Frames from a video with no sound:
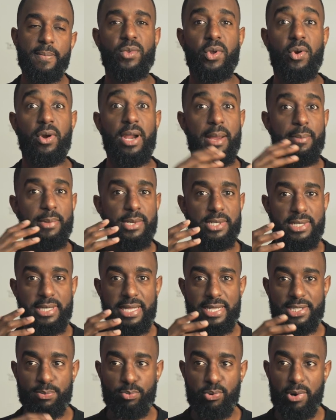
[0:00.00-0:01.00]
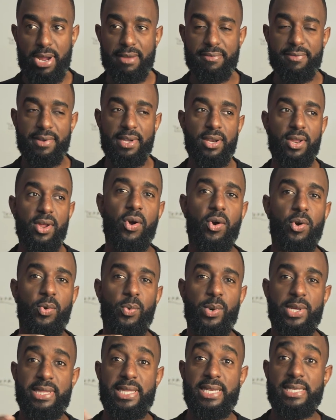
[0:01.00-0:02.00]
or how much of that's profit or
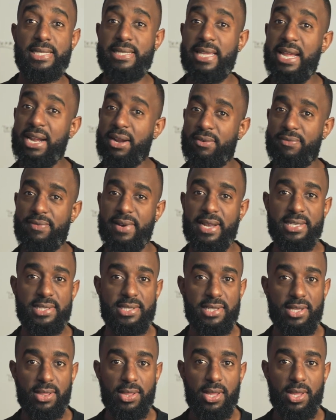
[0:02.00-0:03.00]
what they sacrificed and